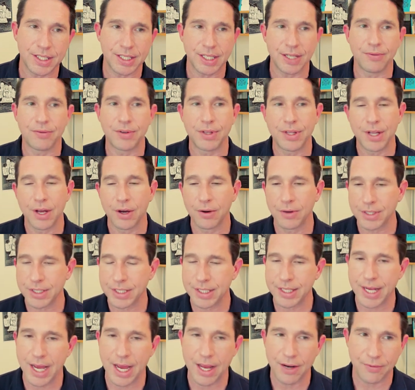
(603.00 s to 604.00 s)
even though it's
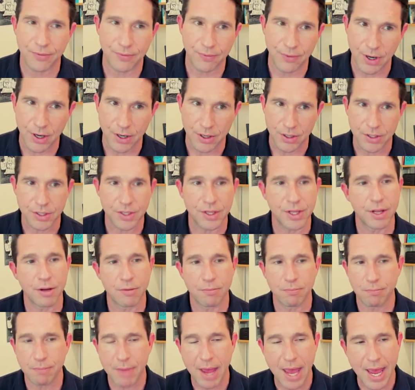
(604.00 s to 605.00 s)
not first. The
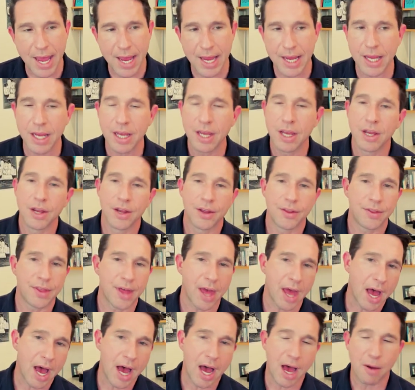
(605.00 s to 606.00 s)
me,
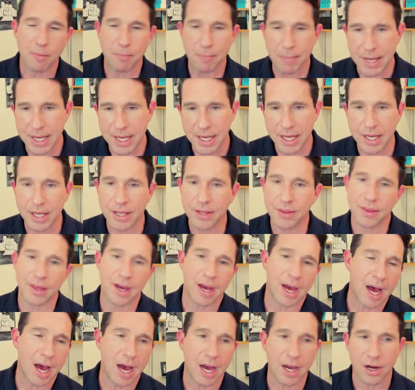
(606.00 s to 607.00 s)
the a mí,
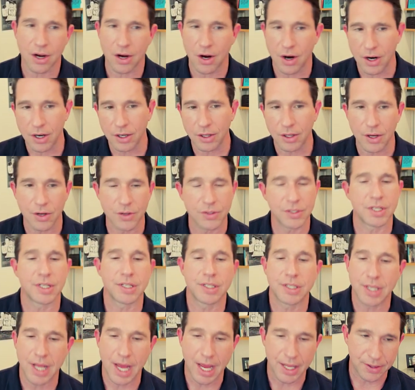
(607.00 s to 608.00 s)
the a Carlos
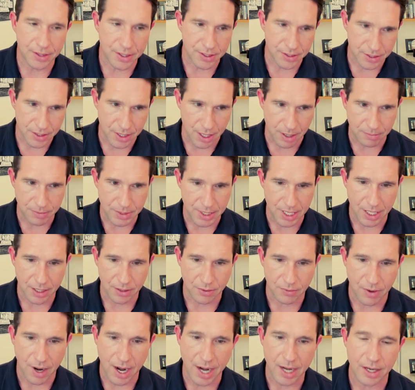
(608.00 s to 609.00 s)
is not the
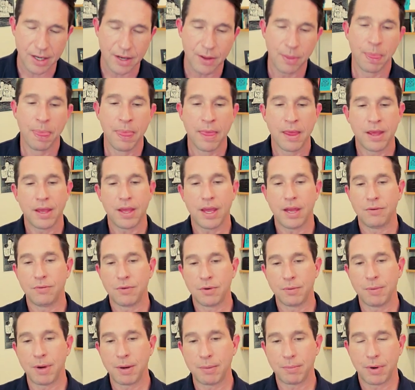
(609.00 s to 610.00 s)
subject, right? And
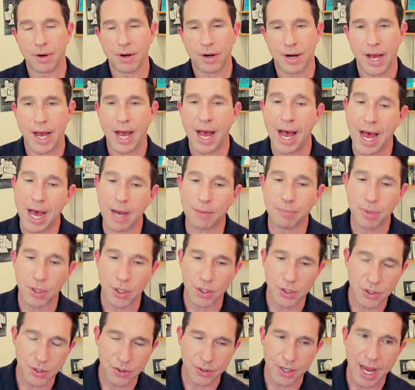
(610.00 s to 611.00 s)
remember, a
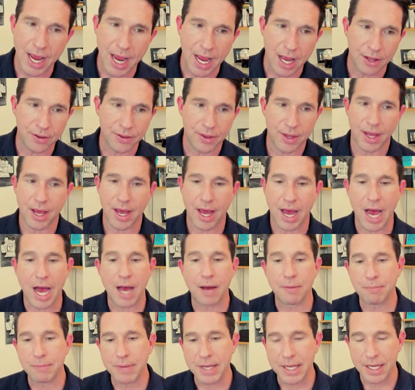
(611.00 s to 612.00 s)
personal, the
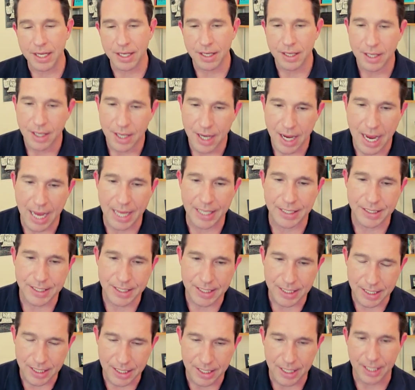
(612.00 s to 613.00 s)
a mí, a
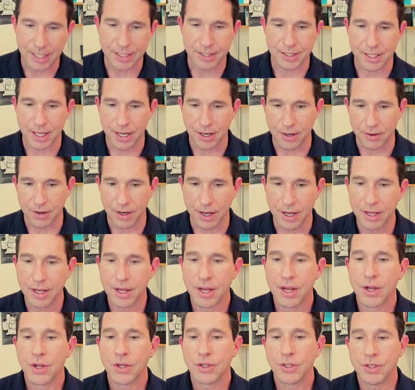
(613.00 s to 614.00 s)
ti, etc.
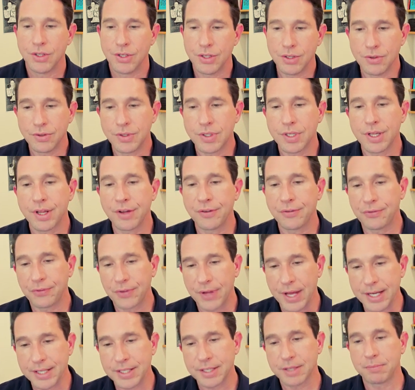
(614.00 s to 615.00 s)
Due to the
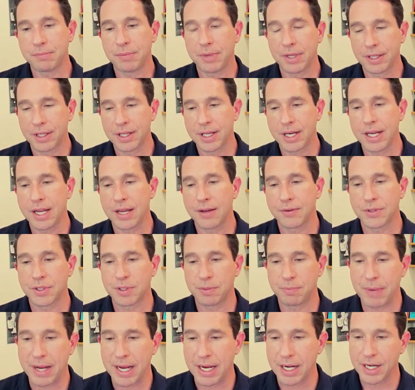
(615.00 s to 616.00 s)
flexibility of
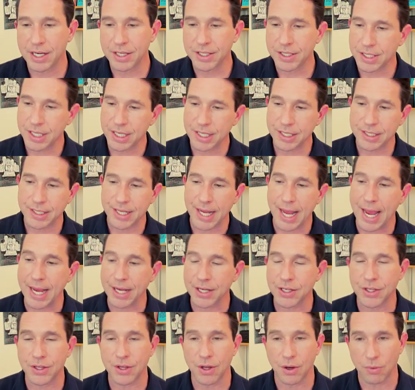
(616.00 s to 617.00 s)
Spanish
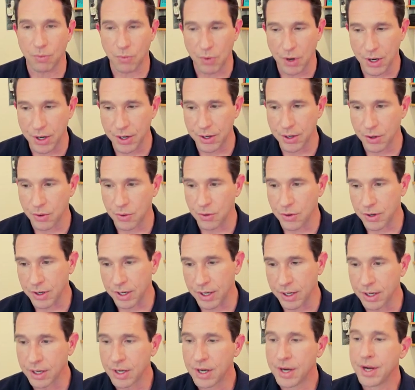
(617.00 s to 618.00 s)
syntax, the word
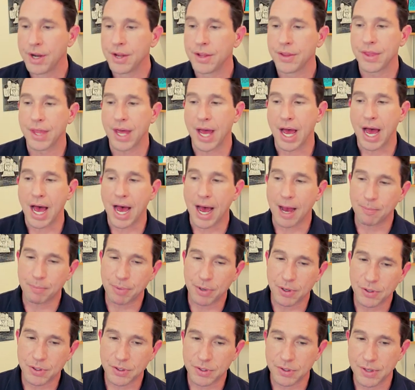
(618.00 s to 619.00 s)
order, the a
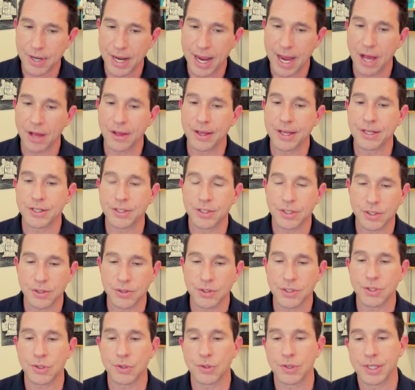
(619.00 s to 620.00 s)
personal is
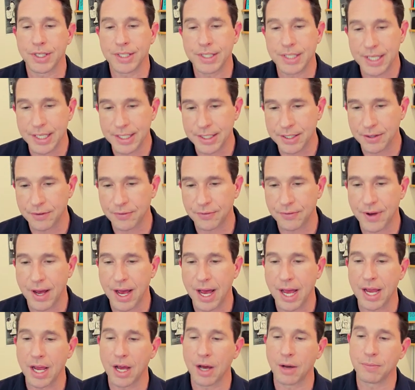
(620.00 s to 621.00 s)
used to
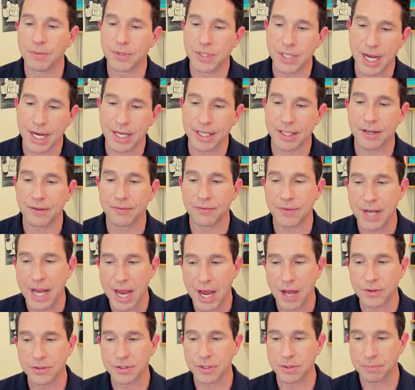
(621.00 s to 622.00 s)
identify objective
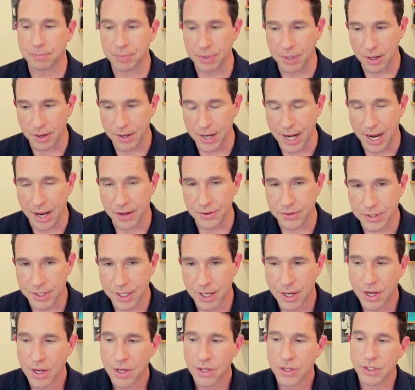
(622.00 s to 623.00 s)
nouns and pronouns.
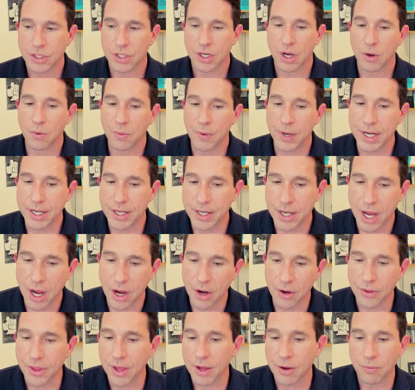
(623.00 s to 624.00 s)
So we
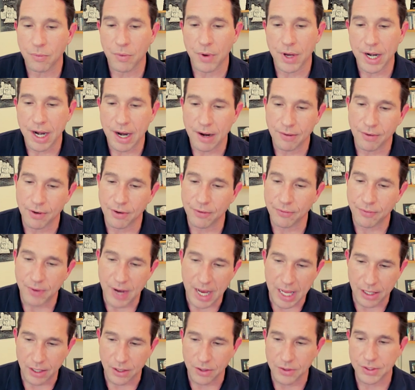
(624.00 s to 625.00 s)
know that whatever
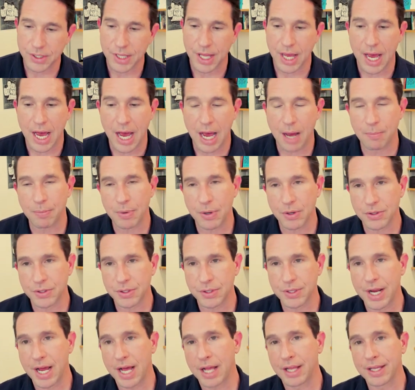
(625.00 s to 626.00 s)
follows the a
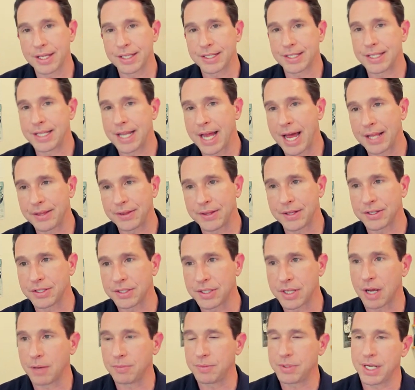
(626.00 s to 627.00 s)
personal is not the
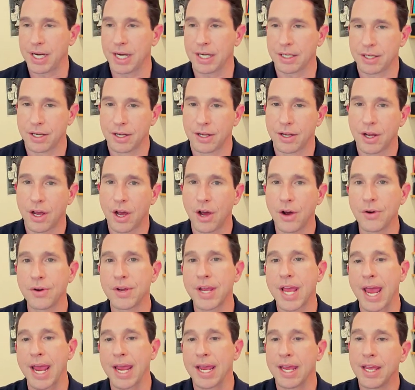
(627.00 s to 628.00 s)
subject.
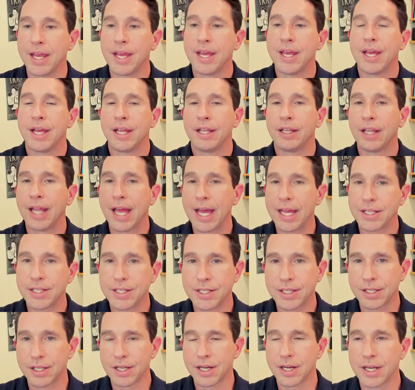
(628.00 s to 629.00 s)
Okay,
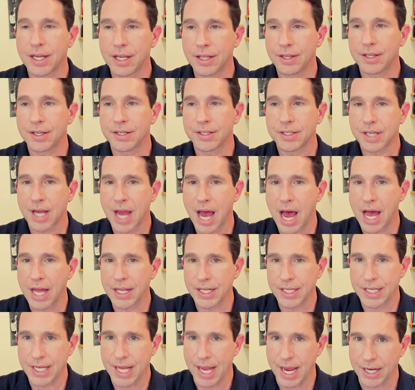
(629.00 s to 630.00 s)
let's look at this
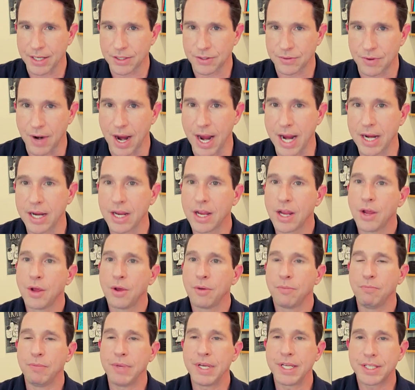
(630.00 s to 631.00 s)
context, right?
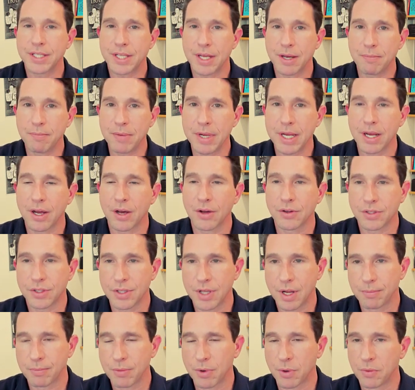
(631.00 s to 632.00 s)
Mis amigos,
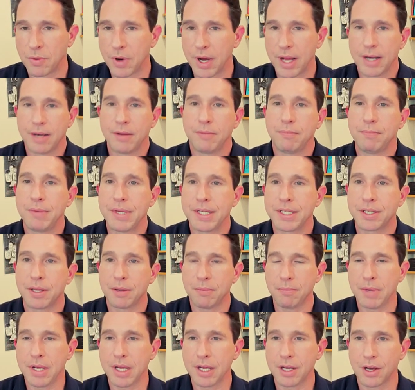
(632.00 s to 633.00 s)
number one. Mis
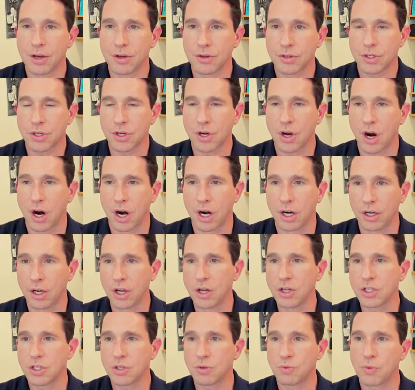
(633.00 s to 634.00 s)
amigos,
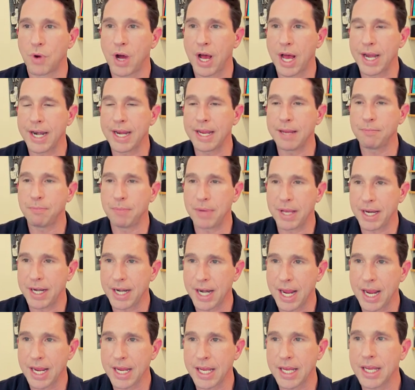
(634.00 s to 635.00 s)
Carlos, Juani,
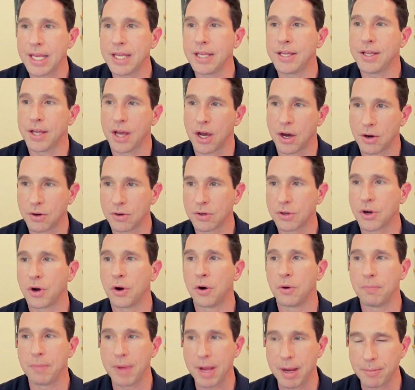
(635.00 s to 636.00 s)
Bene, y yo
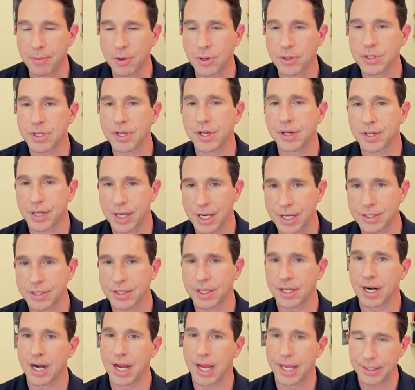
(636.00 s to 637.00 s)
comemos en
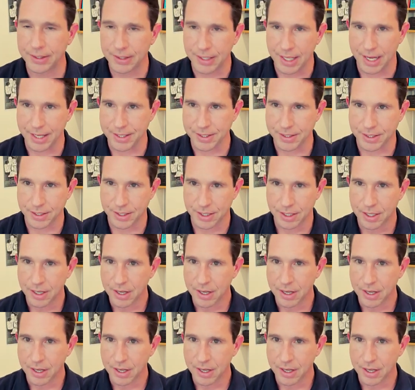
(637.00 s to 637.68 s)
restaurantes.